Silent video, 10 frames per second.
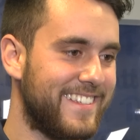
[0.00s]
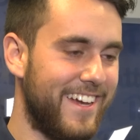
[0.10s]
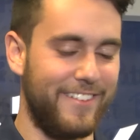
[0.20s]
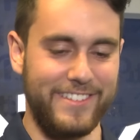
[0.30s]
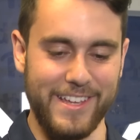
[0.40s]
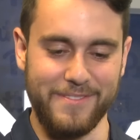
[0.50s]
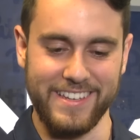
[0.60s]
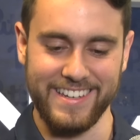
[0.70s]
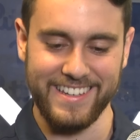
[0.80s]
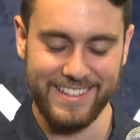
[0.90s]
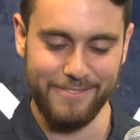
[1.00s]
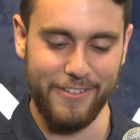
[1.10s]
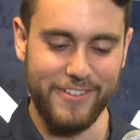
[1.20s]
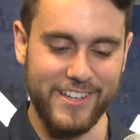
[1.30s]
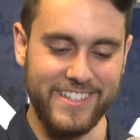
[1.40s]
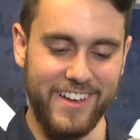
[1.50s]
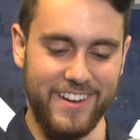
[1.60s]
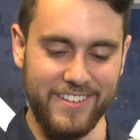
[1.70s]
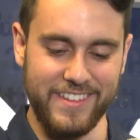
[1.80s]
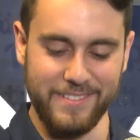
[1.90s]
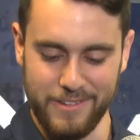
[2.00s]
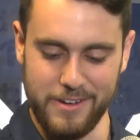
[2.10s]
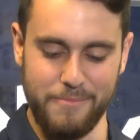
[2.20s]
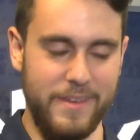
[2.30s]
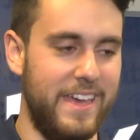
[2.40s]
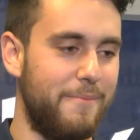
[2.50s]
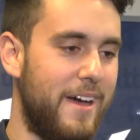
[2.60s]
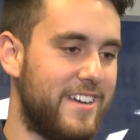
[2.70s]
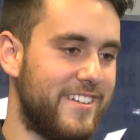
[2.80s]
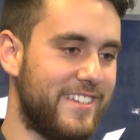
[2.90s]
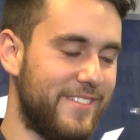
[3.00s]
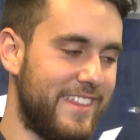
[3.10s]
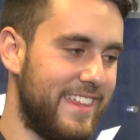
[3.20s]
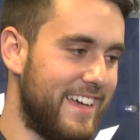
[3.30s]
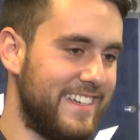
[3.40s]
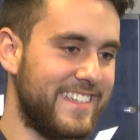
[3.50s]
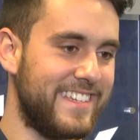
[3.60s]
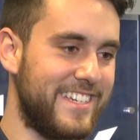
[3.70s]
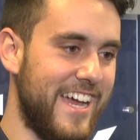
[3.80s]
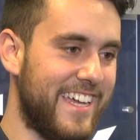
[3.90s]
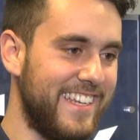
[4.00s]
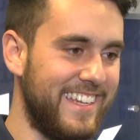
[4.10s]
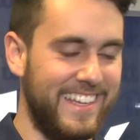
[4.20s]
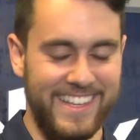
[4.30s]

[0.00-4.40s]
So I've slept in my first night on a bare mattress with just a jacket.